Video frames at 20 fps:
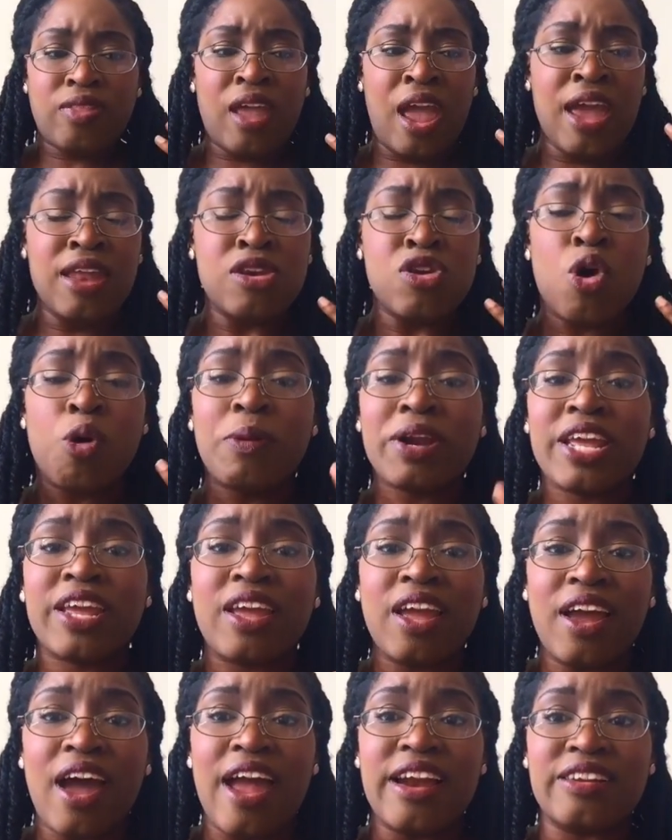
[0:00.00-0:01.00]
and nobody
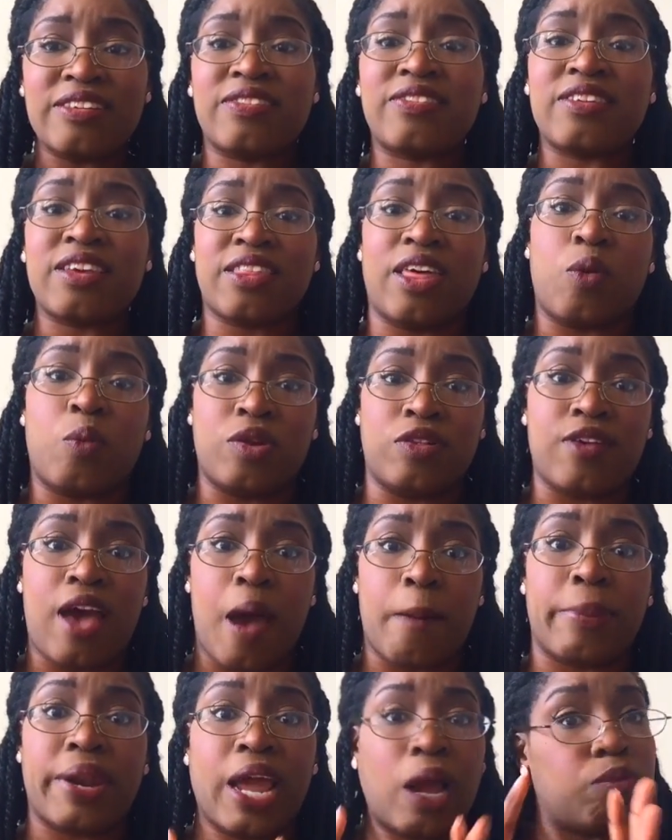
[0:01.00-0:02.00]
can kind of see like what's
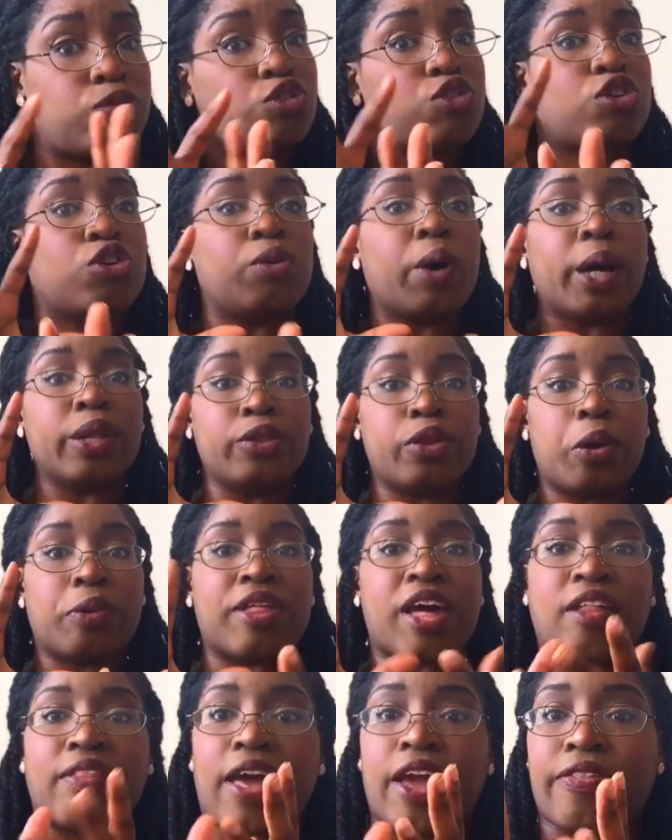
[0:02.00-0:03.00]
happening. I'm sure you all know
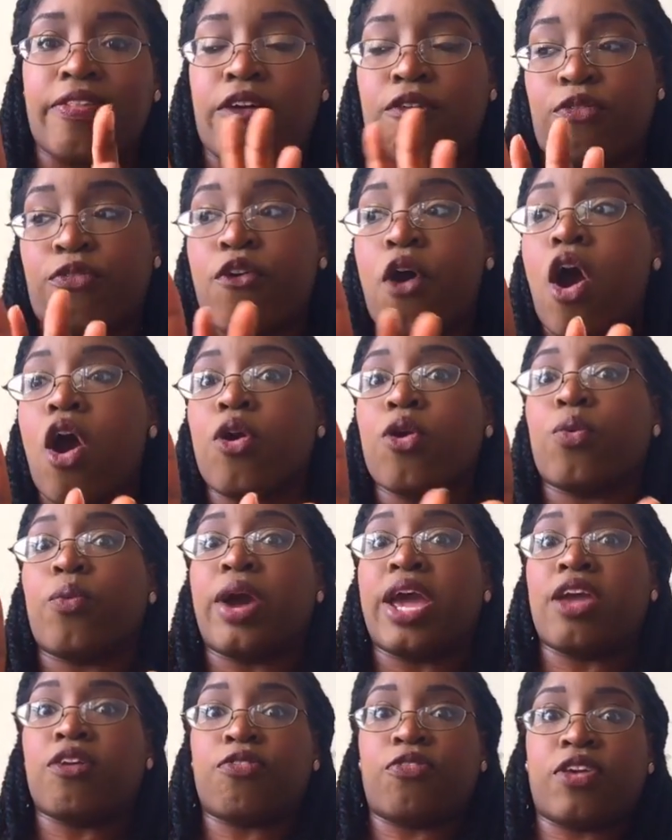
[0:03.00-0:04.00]
that, like that far
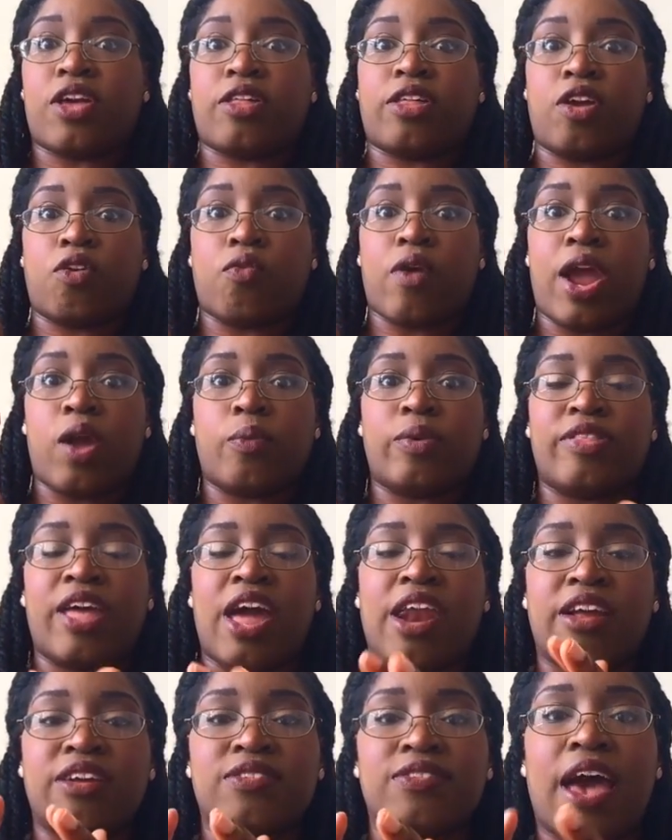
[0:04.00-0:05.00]
away feeling, right? When
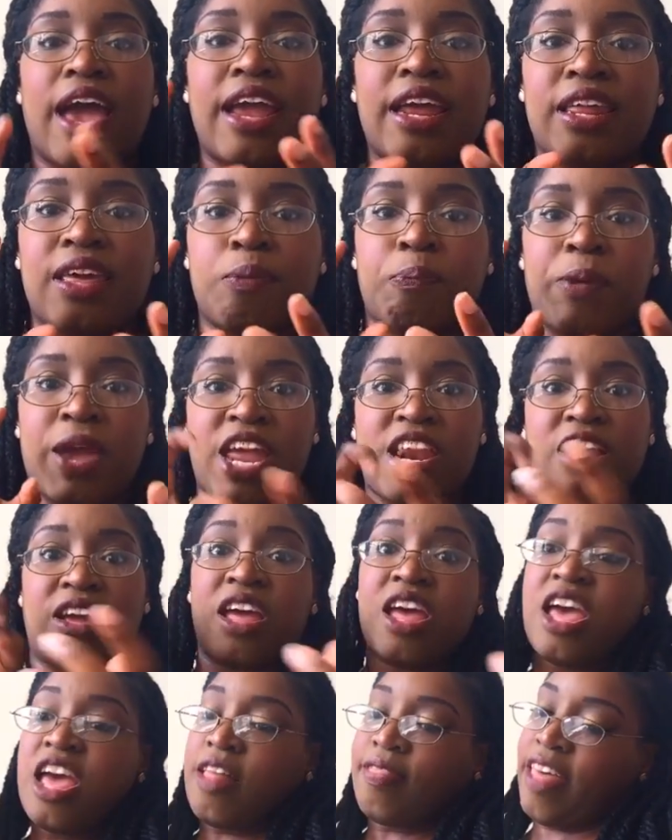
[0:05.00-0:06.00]
that anxiety, panic
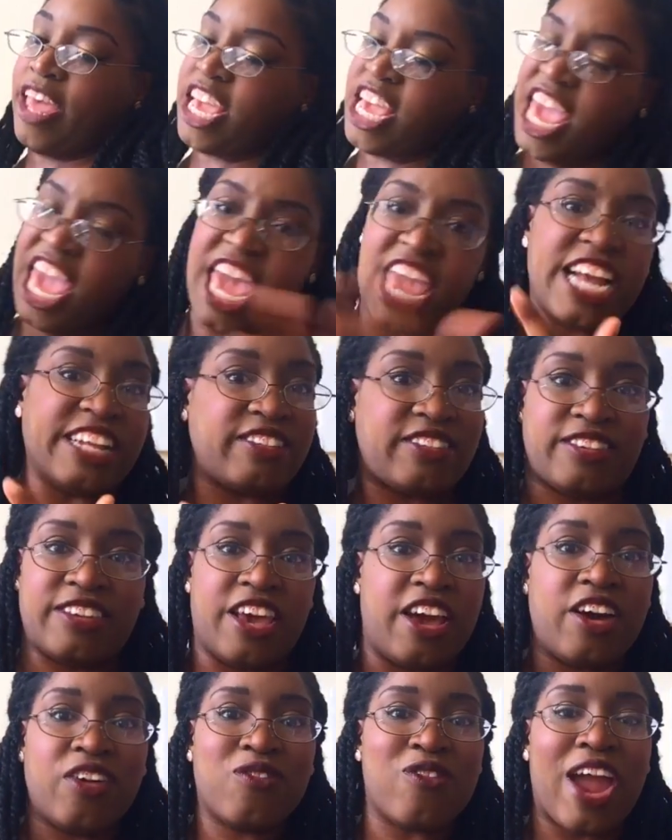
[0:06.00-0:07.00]
like hits
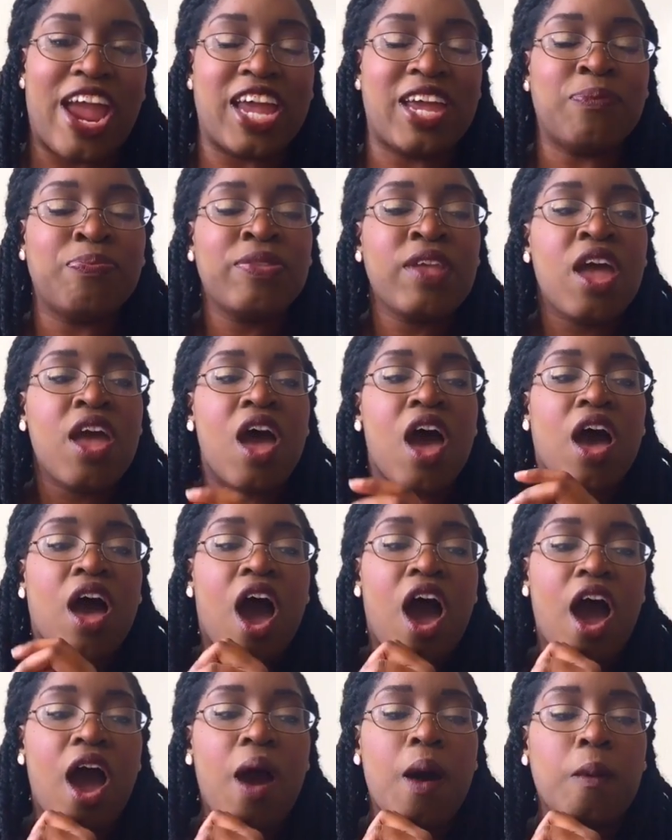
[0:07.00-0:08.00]
you, right?
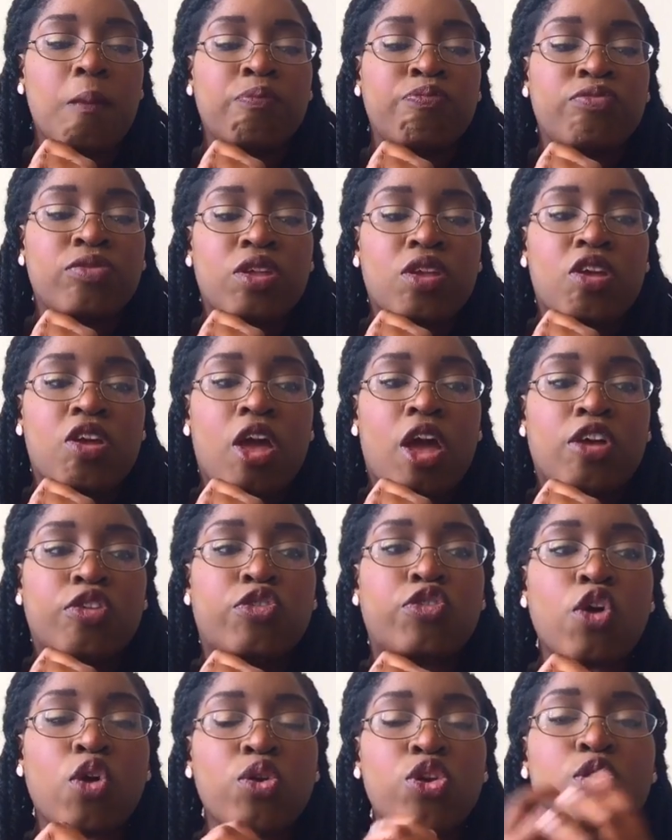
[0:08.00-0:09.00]

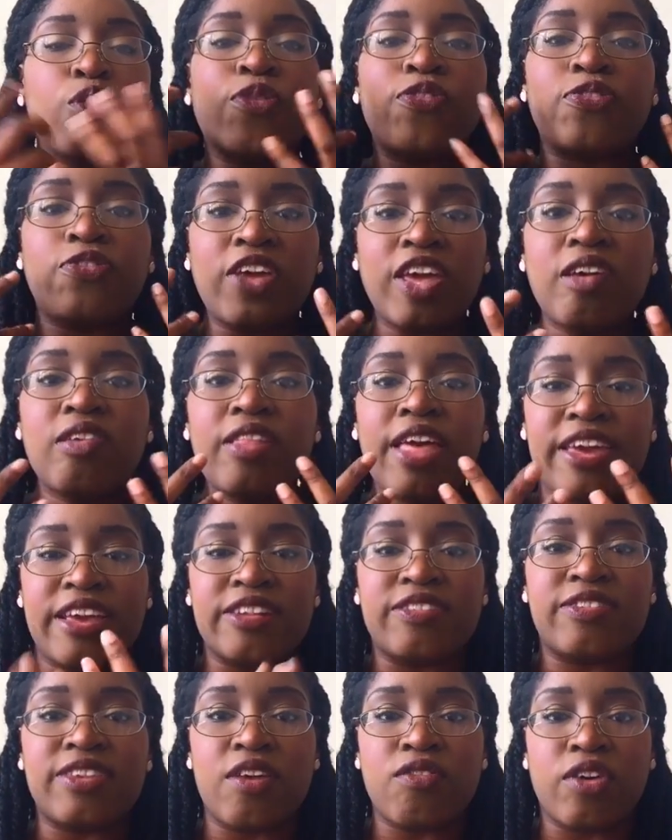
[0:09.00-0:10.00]
So you feel like
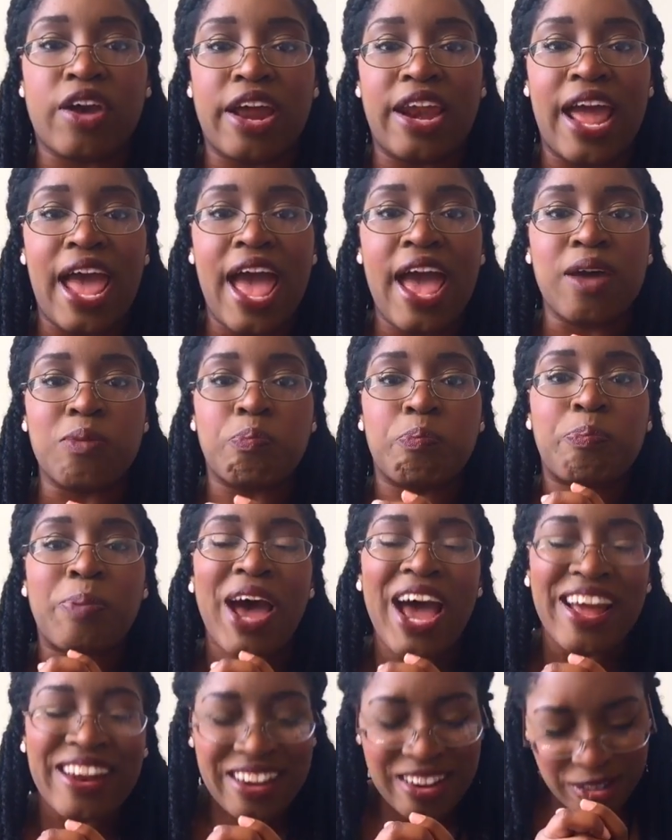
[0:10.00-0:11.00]
it's never gonna end.
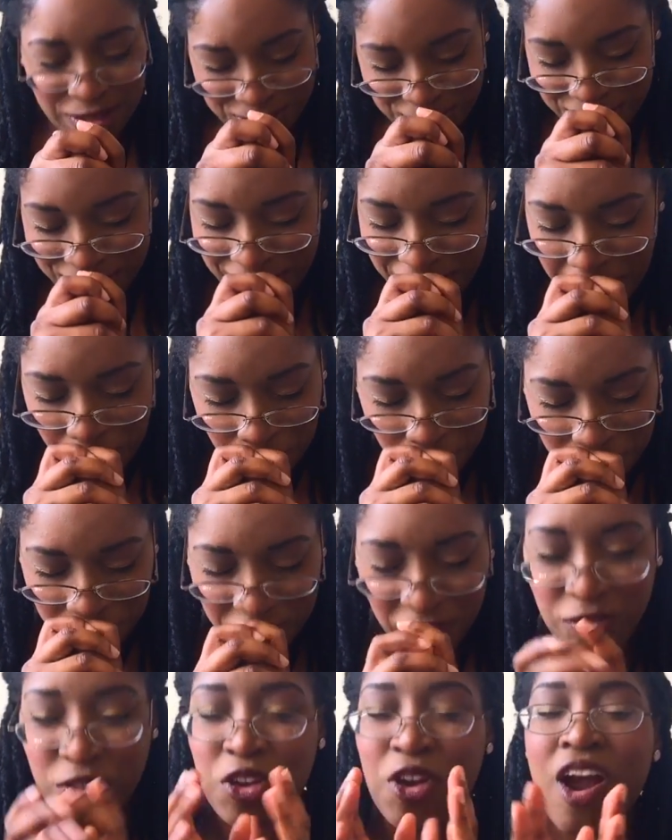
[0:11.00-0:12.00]
But here's the thing.
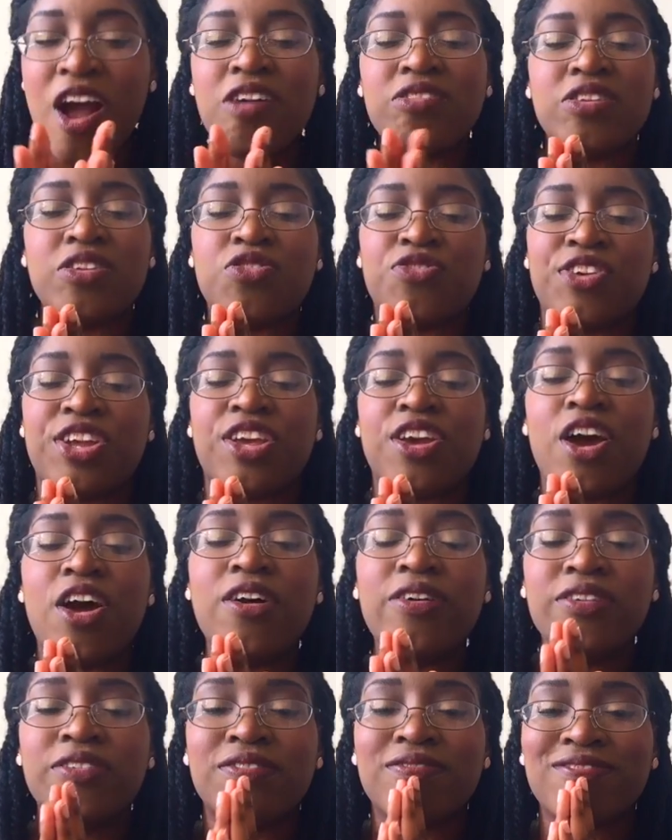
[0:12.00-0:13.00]
If you're on this video,